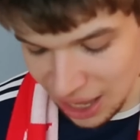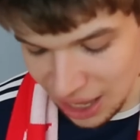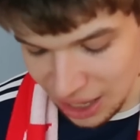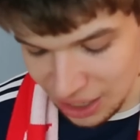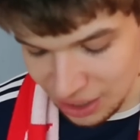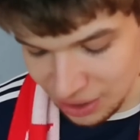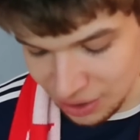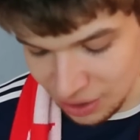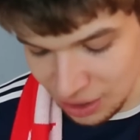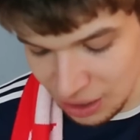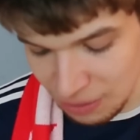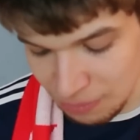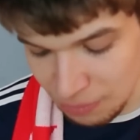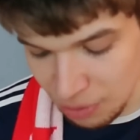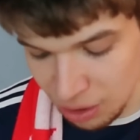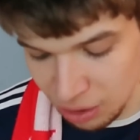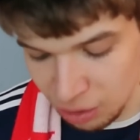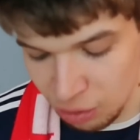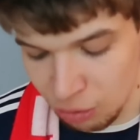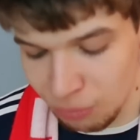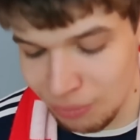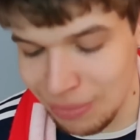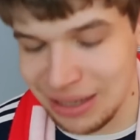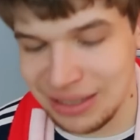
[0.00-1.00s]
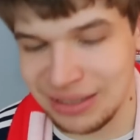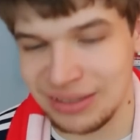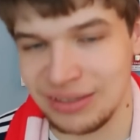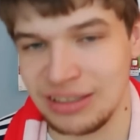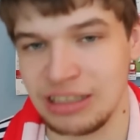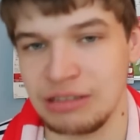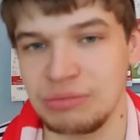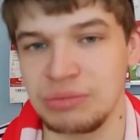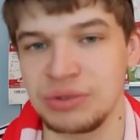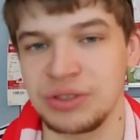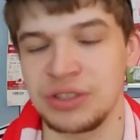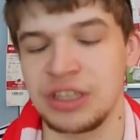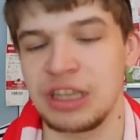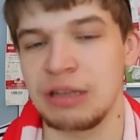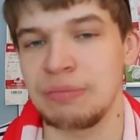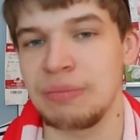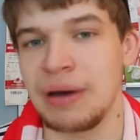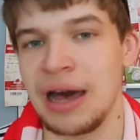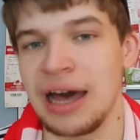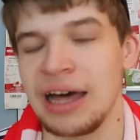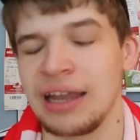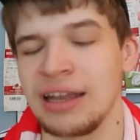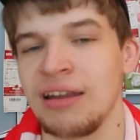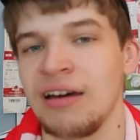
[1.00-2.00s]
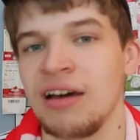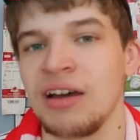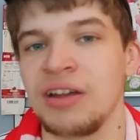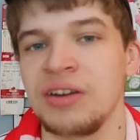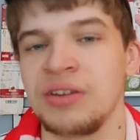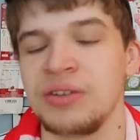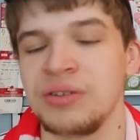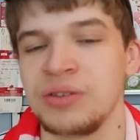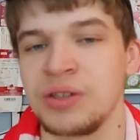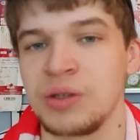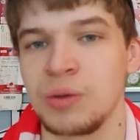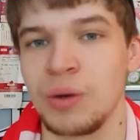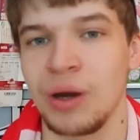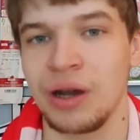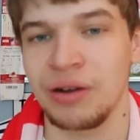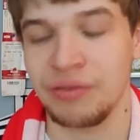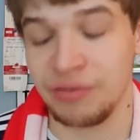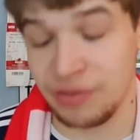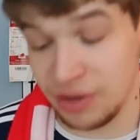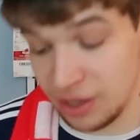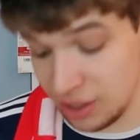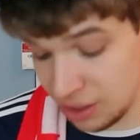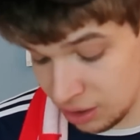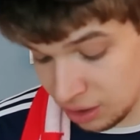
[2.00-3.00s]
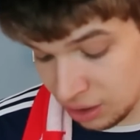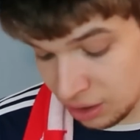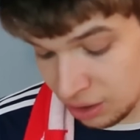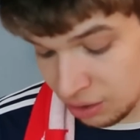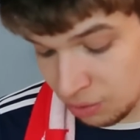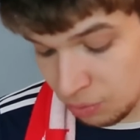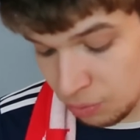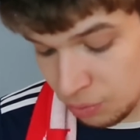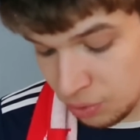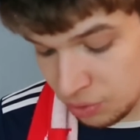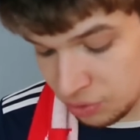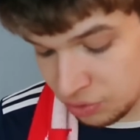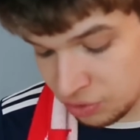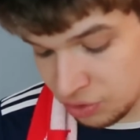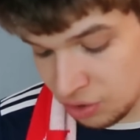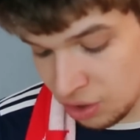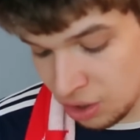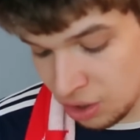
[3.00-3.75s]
And Michael Mansfield was in the back line, who quite frankly was,